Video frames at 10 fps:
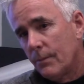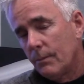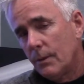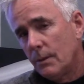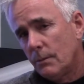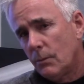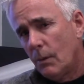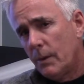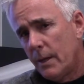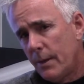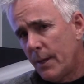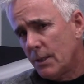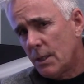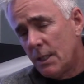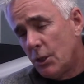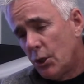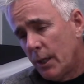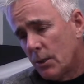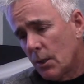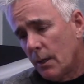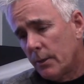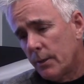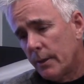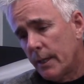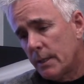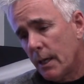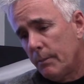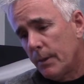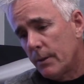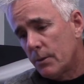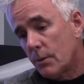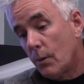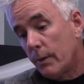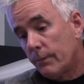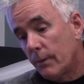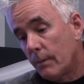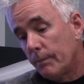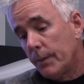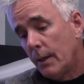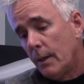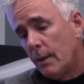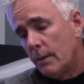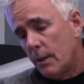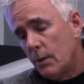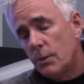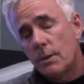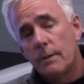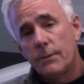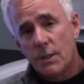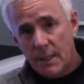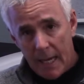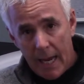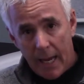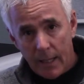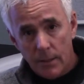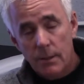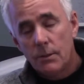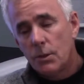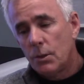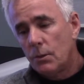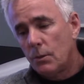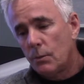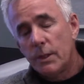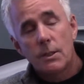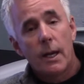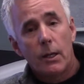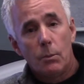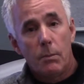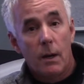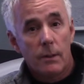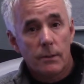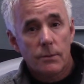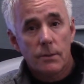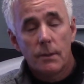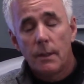But, well, one of the things that did change a lot during that time period is going from the use of sand to recycled bottles.